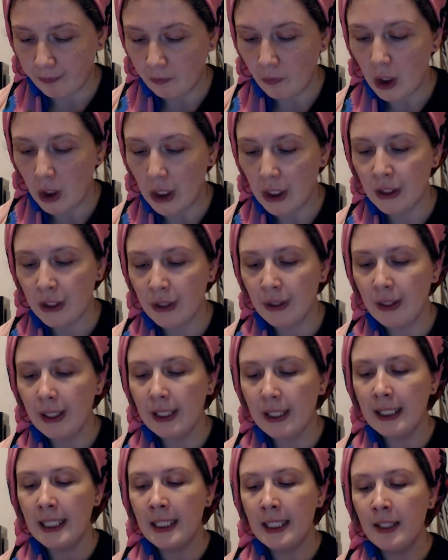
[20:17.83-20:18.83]
So this is
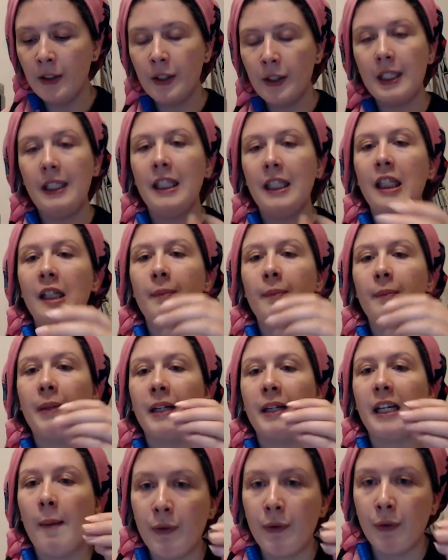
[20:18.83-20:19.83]
just a little bit
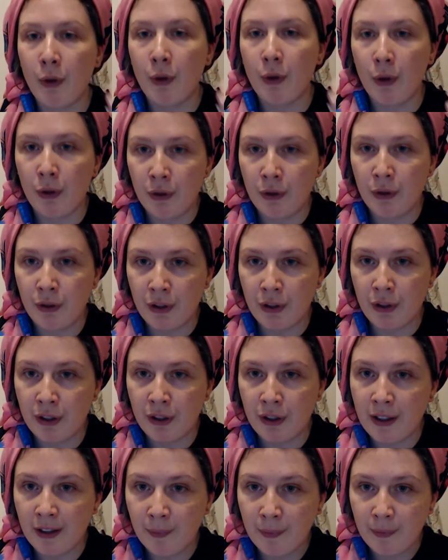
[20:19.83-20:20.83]
about Gnosticism,
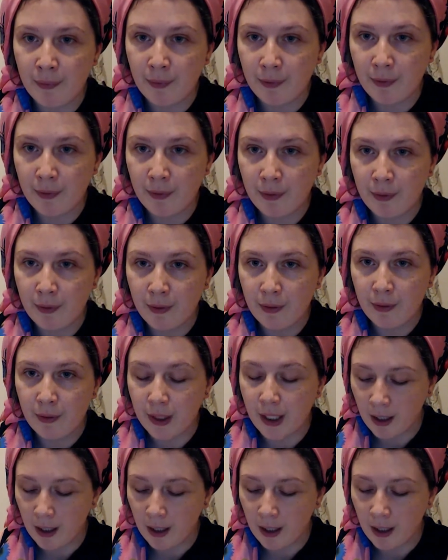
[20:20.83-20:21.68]
okay?